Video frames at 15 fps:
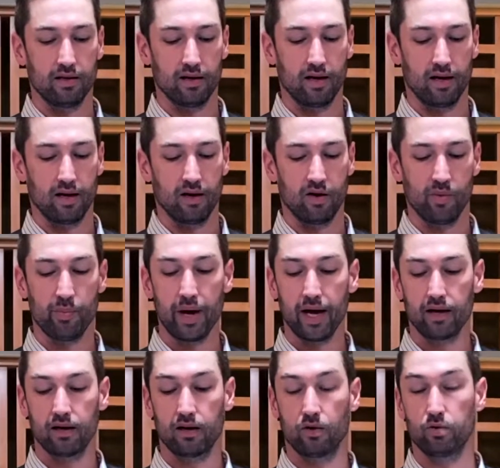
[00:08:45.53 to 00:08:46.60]

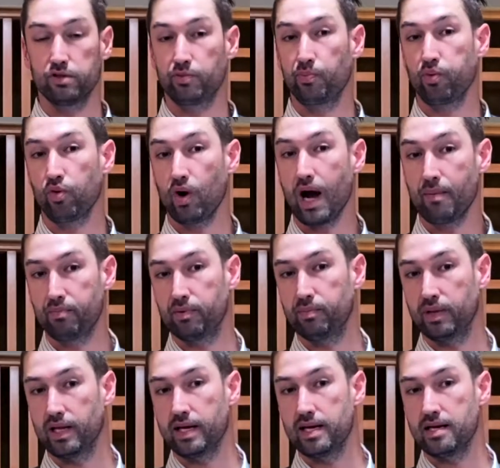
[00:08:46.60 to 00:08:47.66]
Habakkuk was
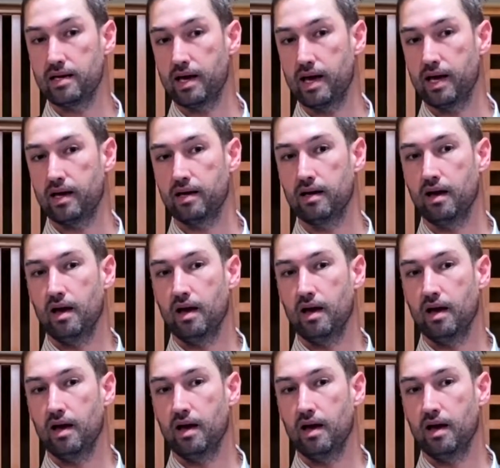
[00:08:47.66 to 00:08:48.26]
probably a